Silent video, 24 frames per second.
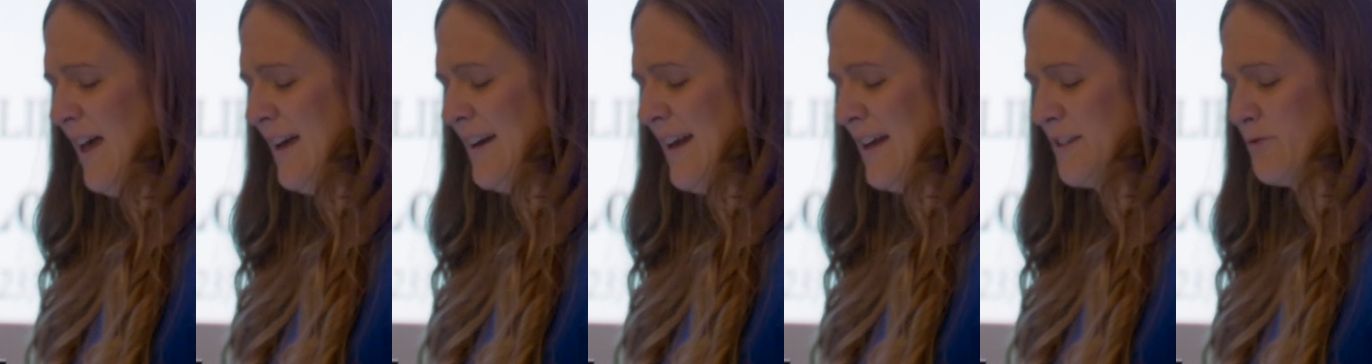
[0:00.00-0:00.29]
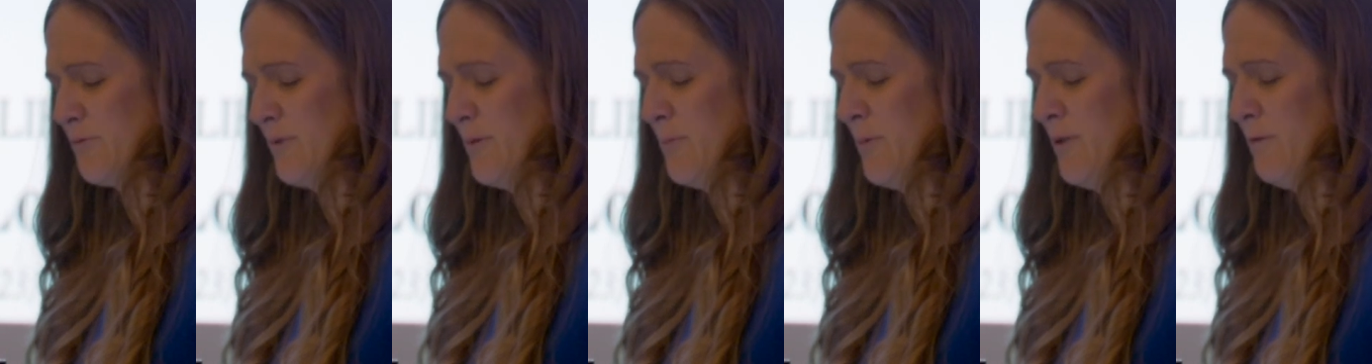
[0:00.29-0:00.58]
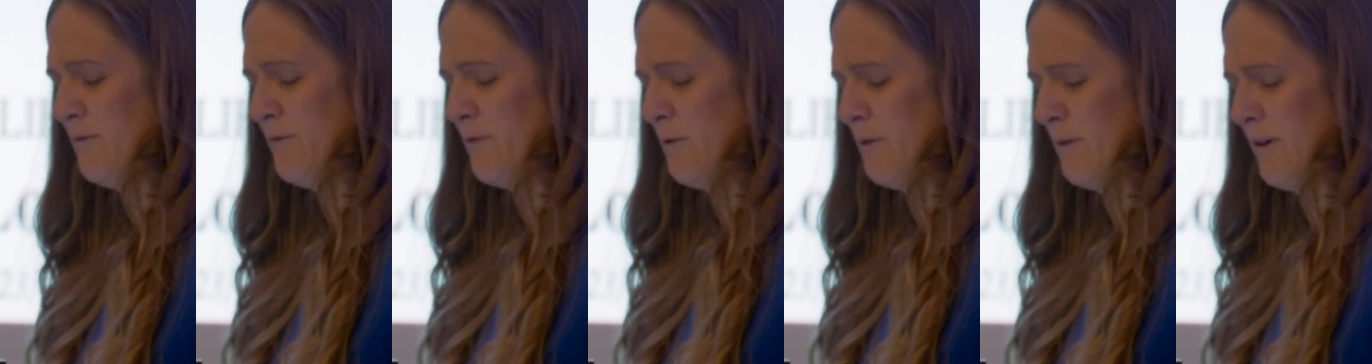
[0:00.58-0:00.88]
And as we
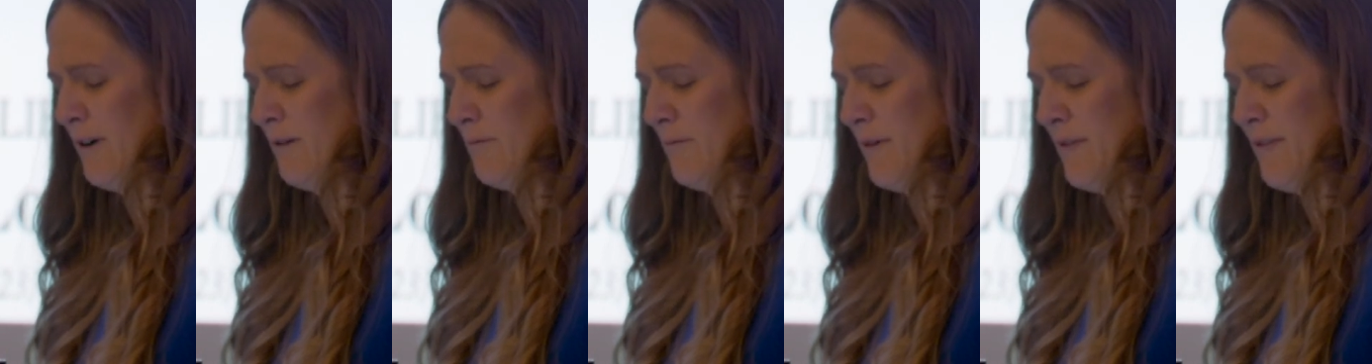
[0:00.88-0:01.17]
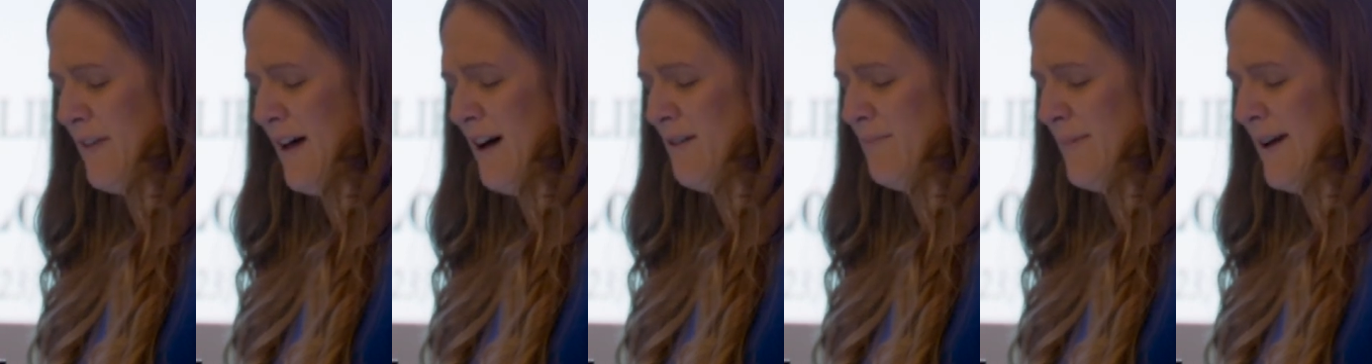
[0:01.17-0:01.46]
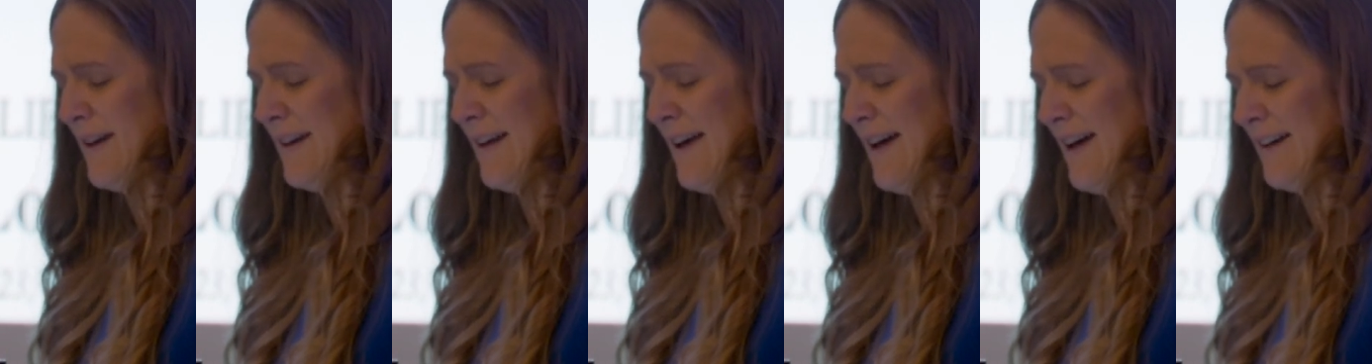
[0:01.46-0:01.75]
move forward without
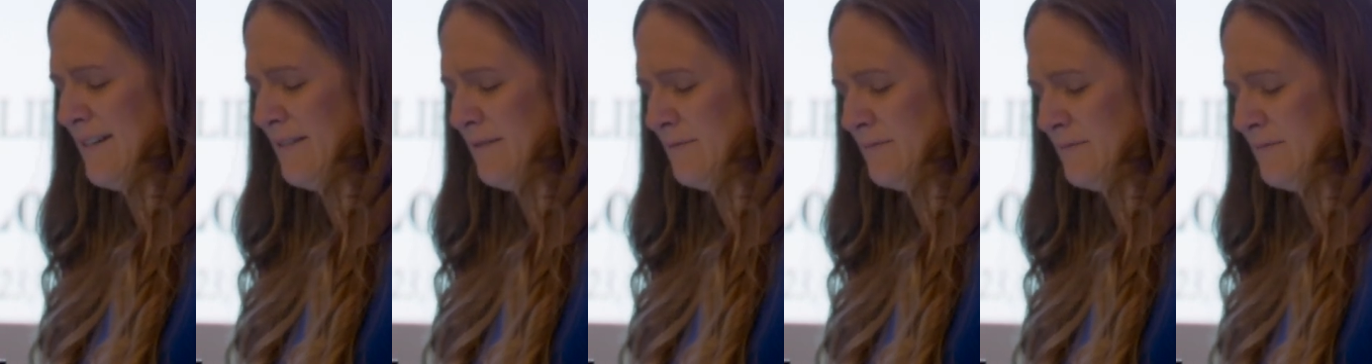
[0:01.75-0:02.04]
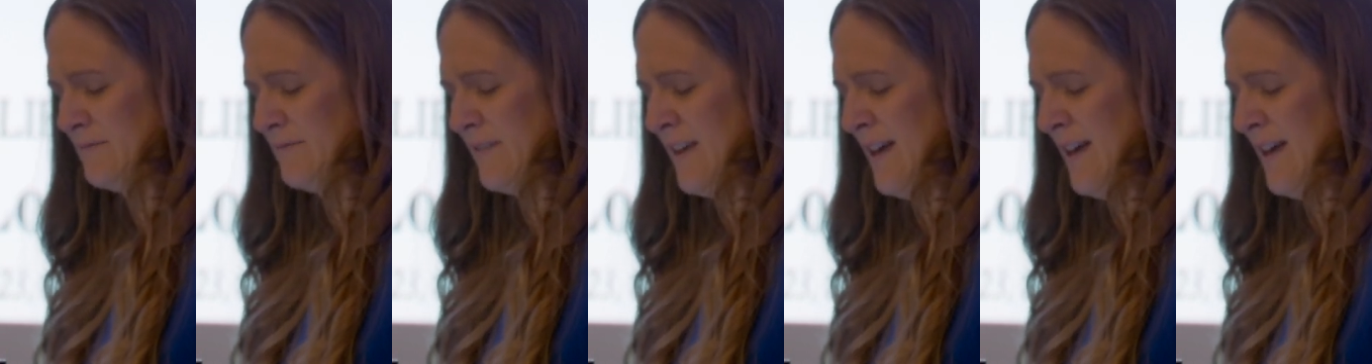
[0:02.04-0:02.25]
my dad,